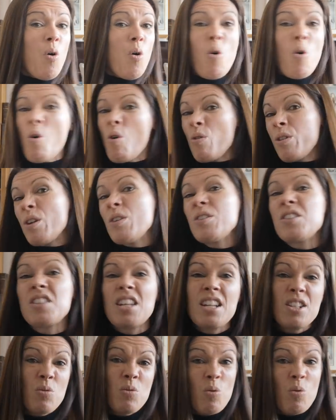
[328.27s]
All those
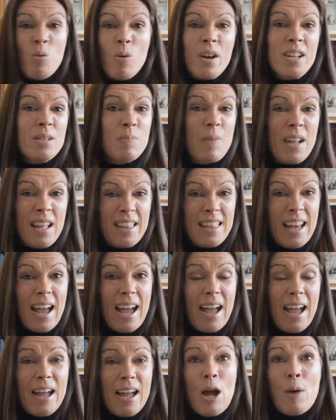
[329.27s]
things will always be
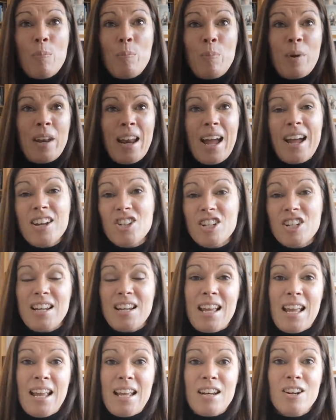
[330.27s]
there, but
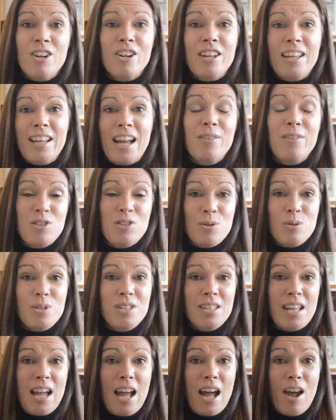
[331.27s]
actually looking after
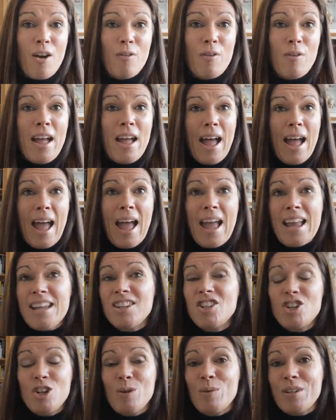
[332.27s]
yourself
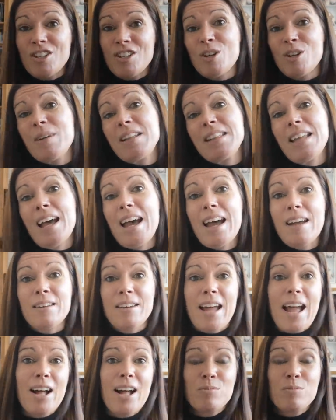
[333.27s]
aids you in doing that and
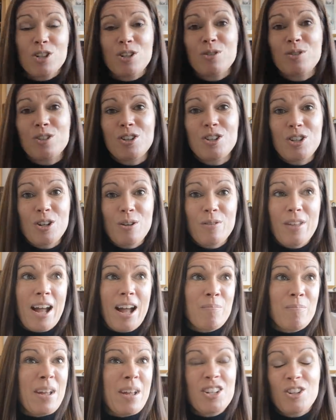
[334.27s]
helps you to do that
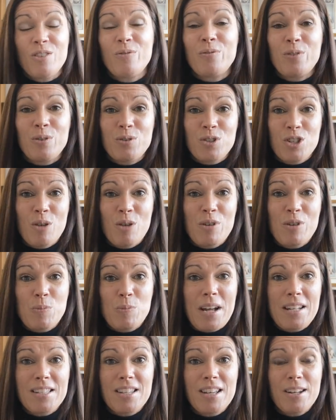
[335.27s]
and makes you feel so much
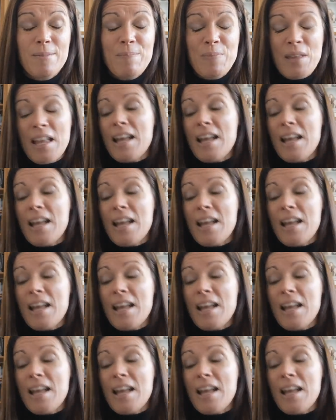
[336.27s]
better.